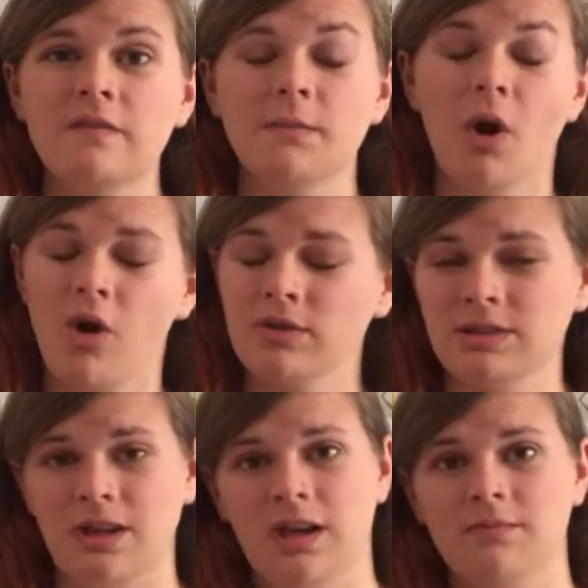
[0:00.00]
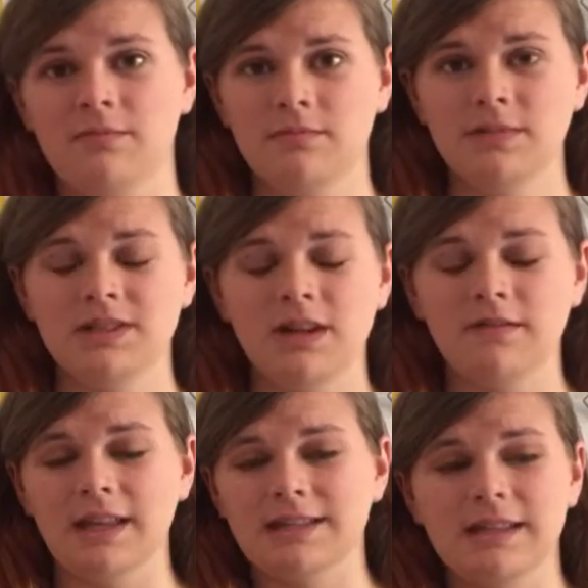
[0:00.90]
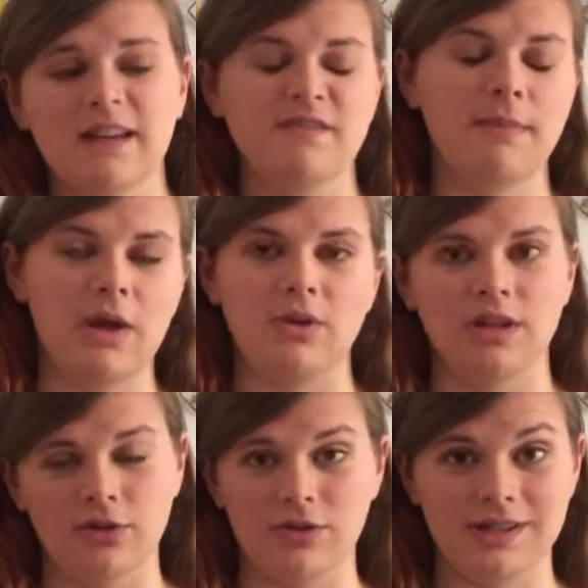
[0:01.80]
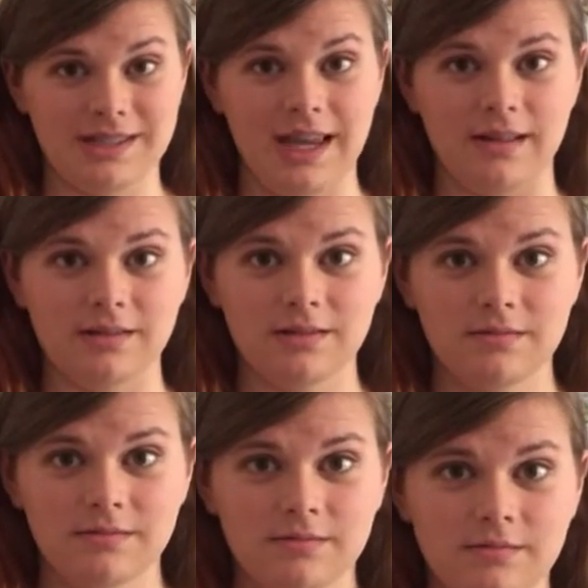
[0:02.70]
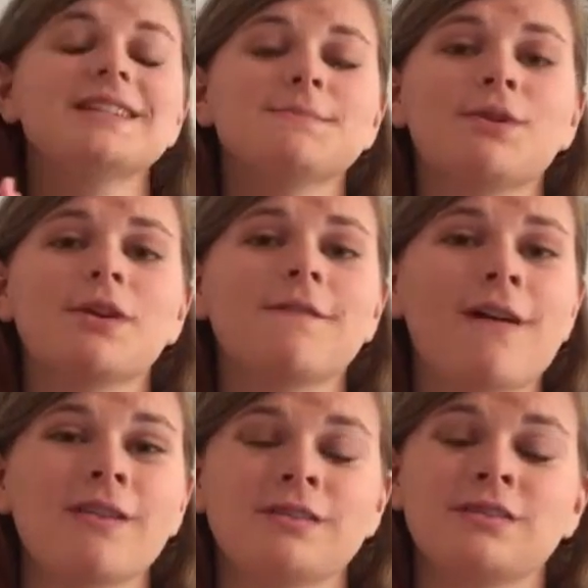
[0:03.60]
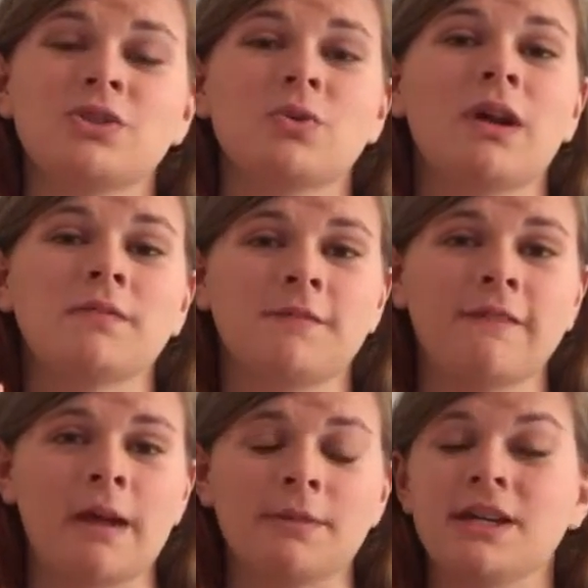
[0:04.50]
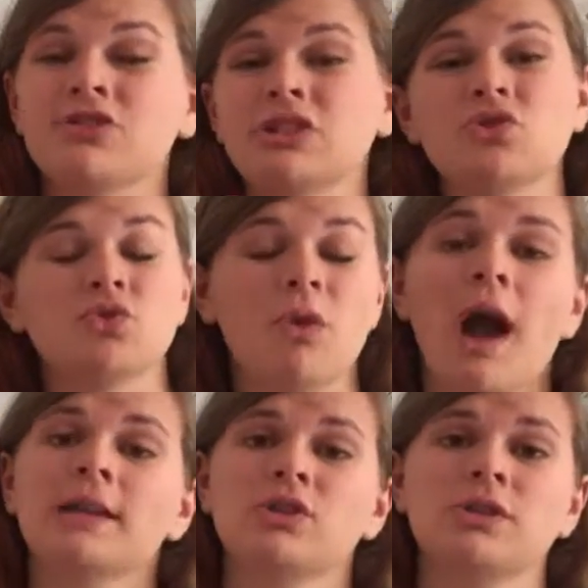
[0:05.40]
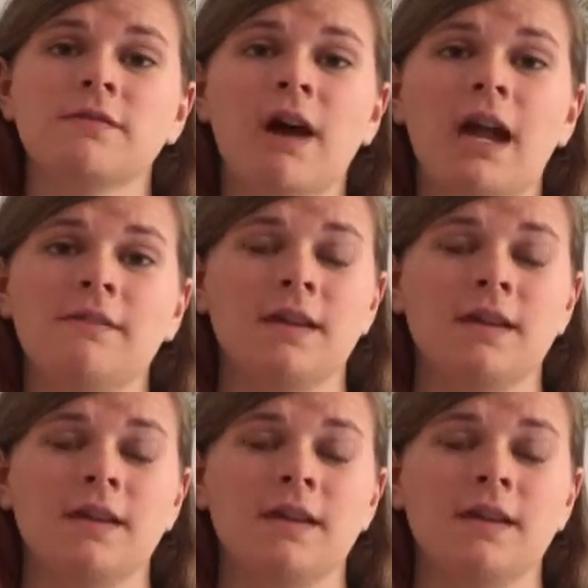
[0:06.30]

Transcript: from our time. Stuff that's left buried under the sand. This book follows the story of a family just trying to survive